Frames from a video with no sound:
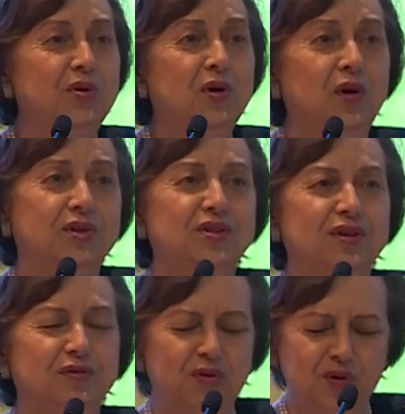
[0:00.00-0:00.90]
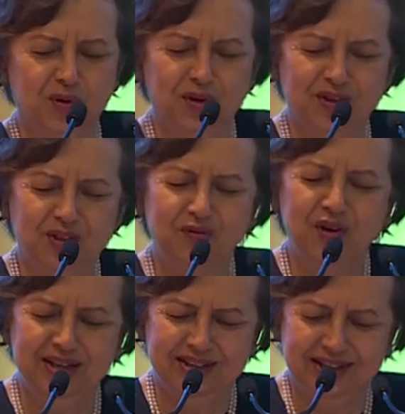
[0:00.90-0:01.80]
not for the
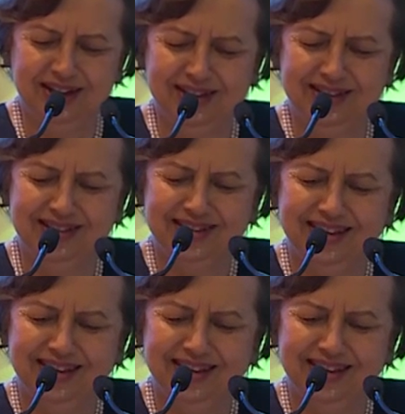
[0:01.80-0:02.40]
faint heart.